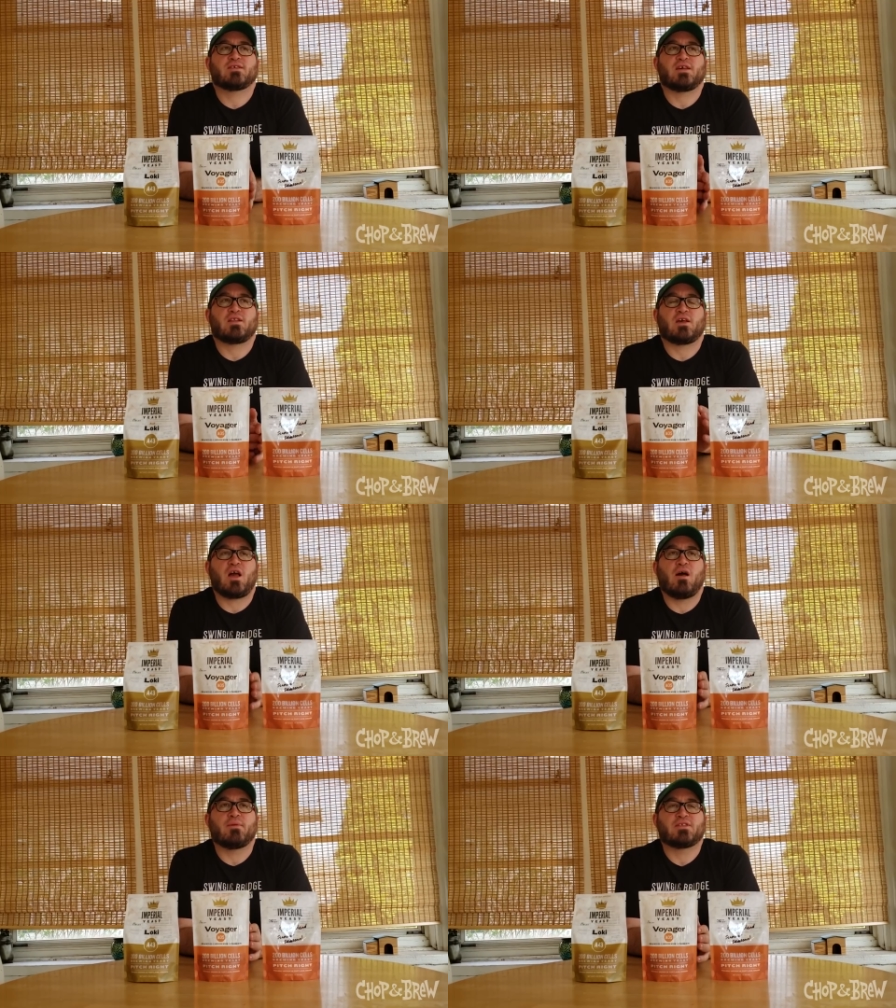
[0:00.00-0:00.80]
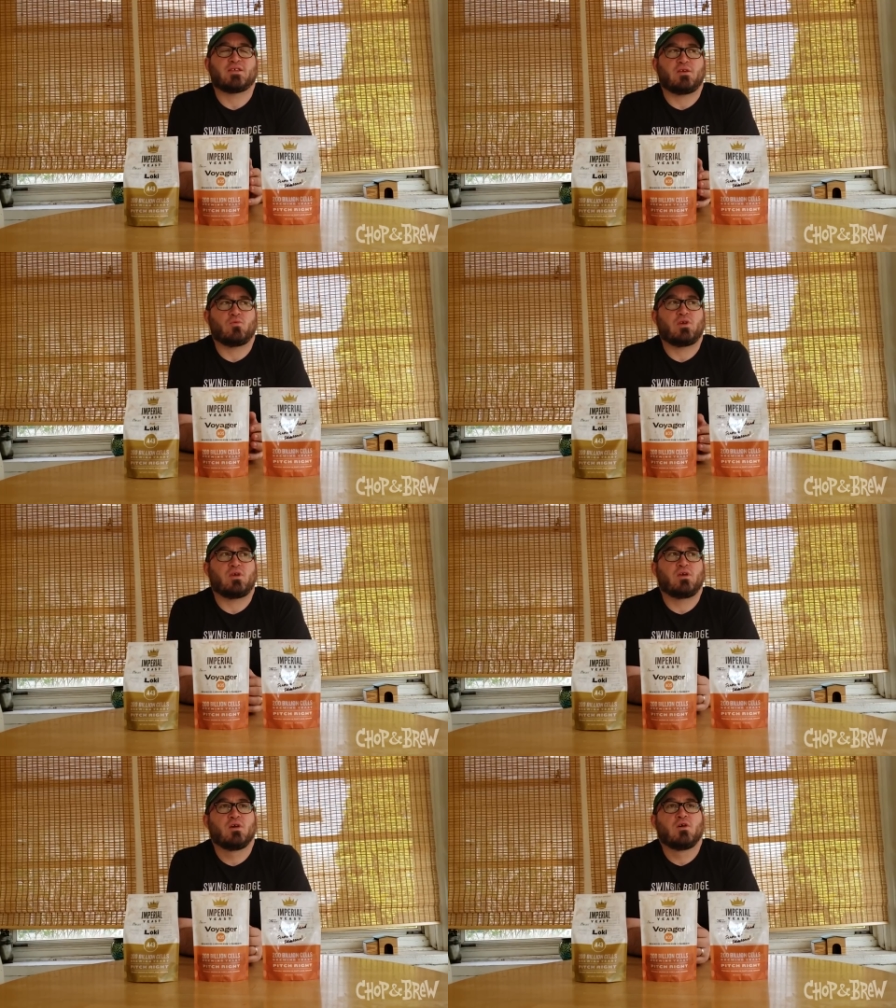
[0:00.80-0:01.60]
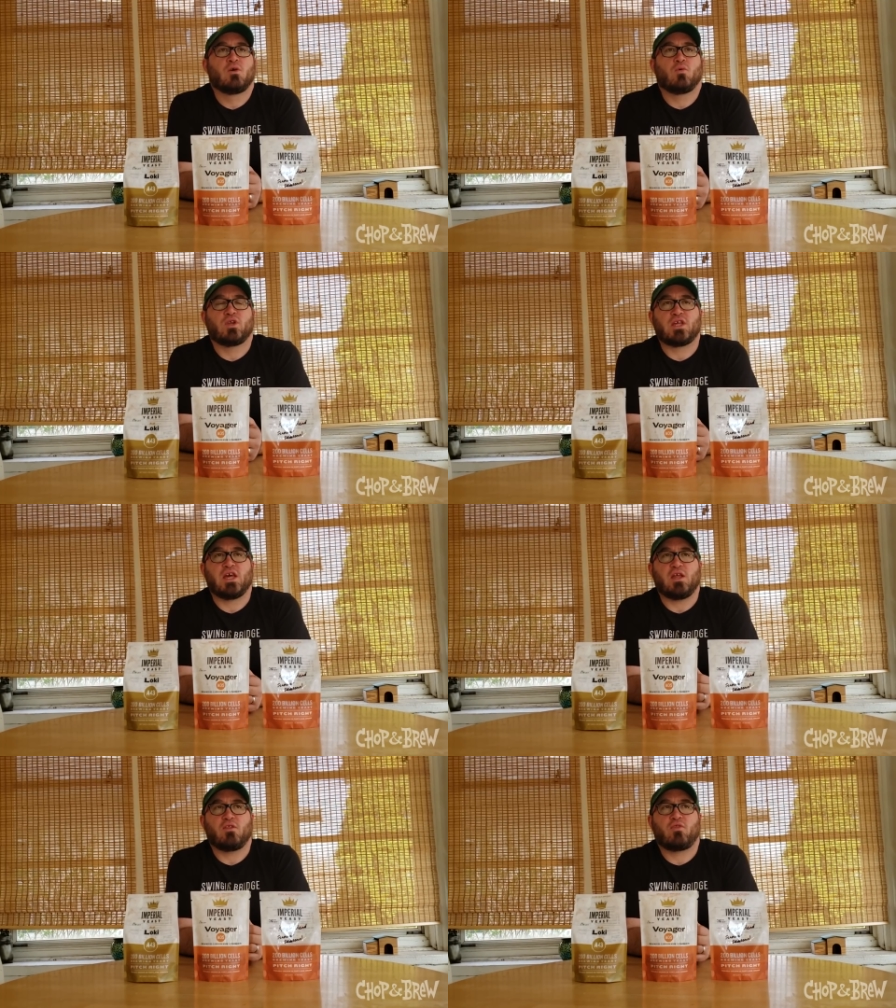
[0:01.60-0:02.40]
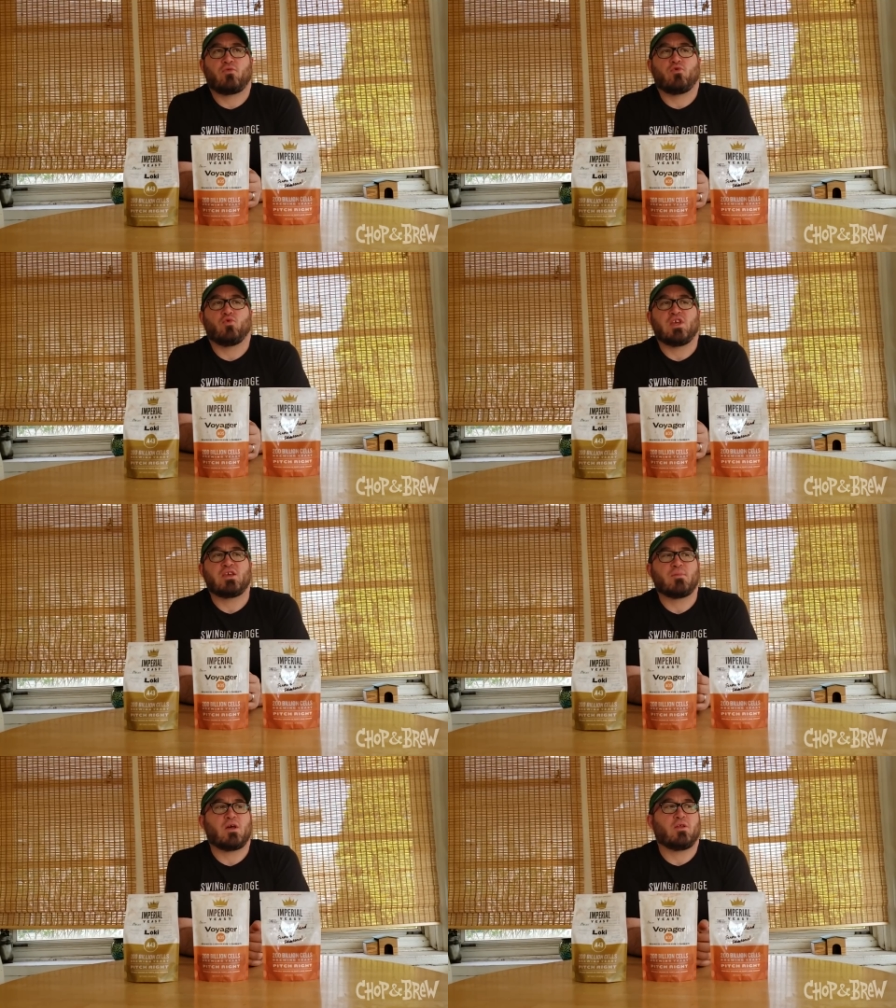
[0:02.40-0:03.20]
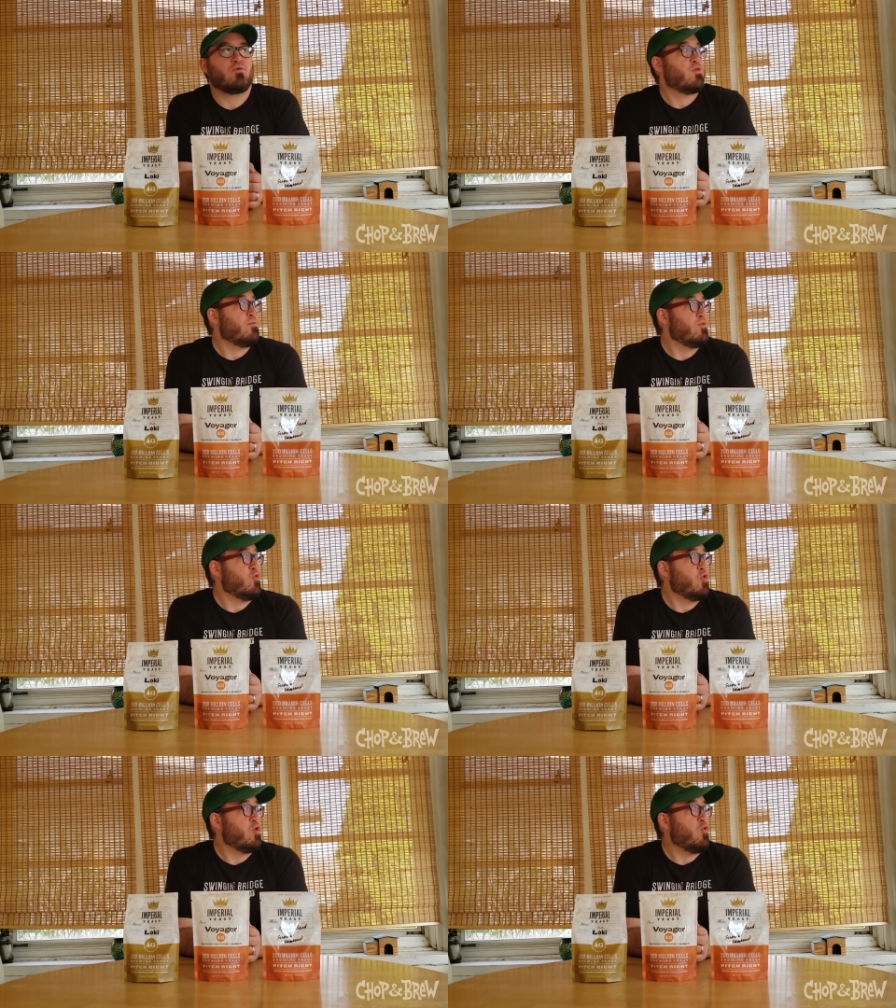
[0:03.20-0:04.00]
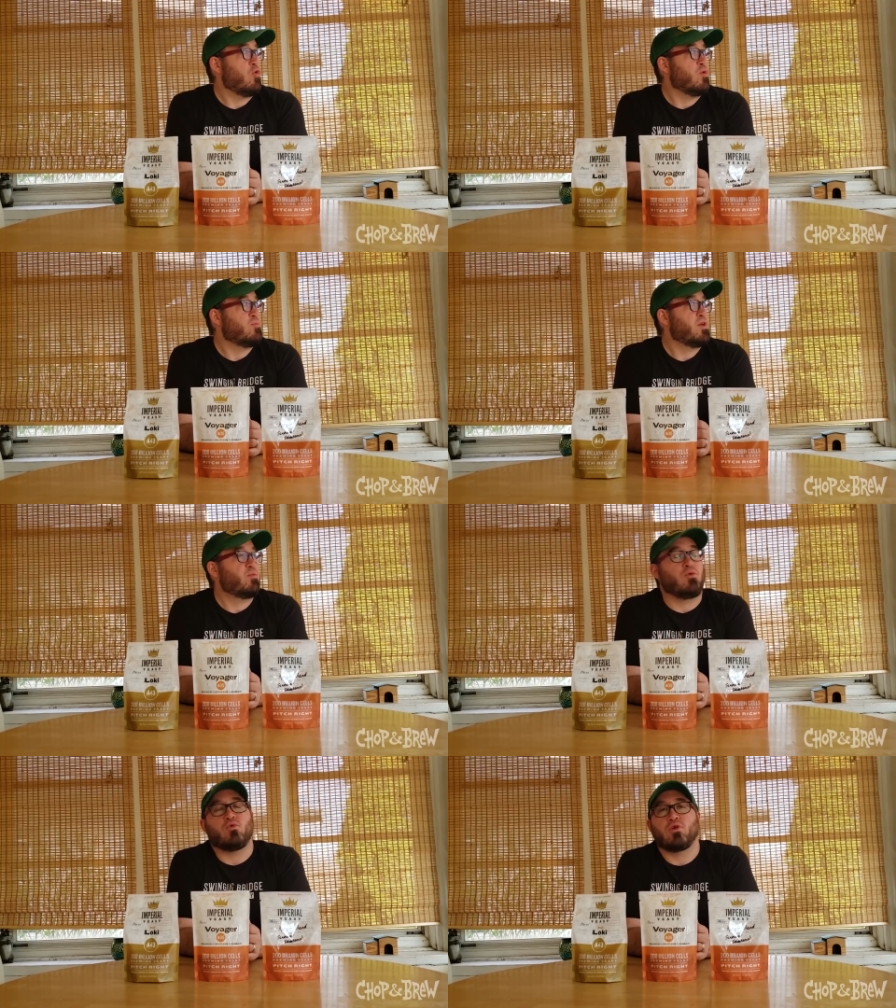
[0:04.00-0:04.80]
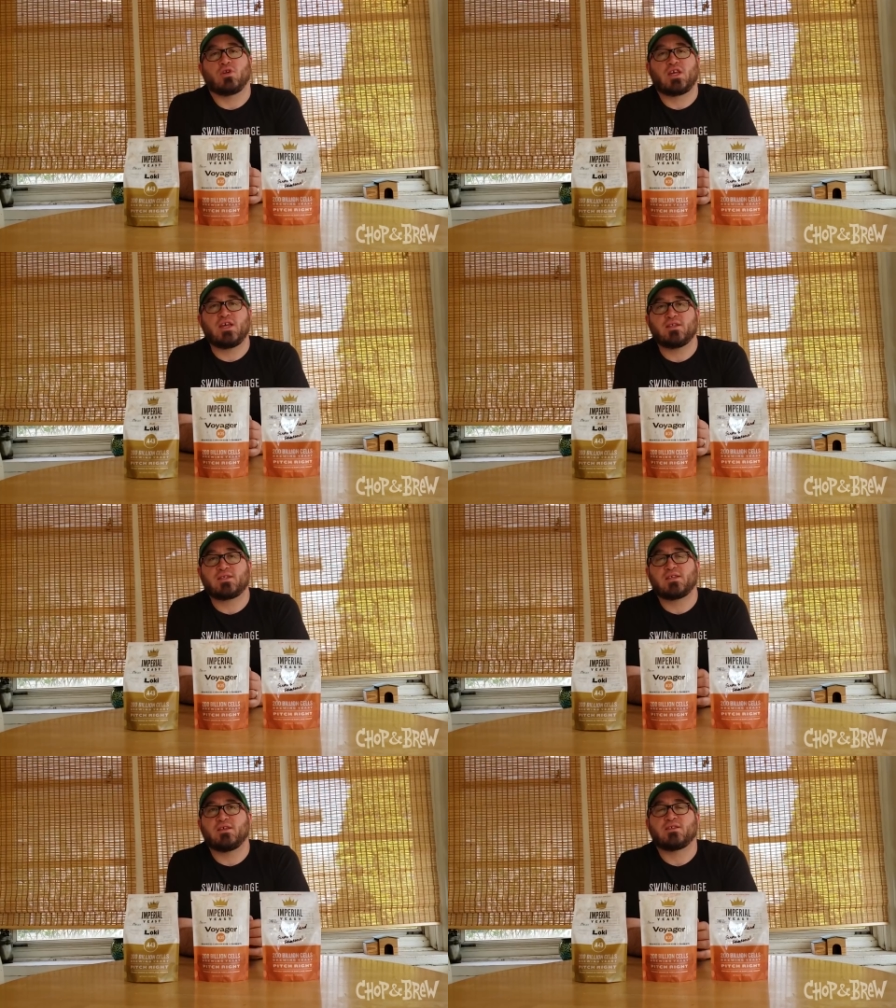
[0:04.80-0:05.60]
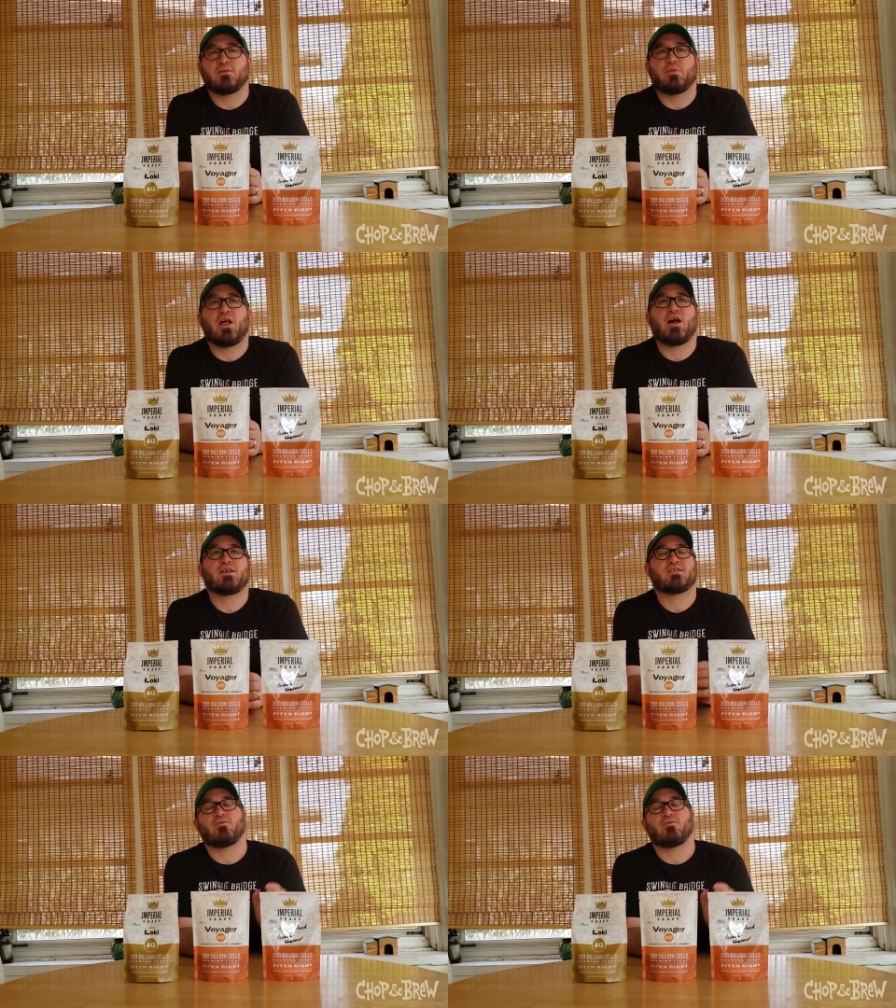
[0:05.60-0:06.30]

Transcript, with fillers: Like the comments that we would get through email at Northern Brewer or when people ordered kits and supplies,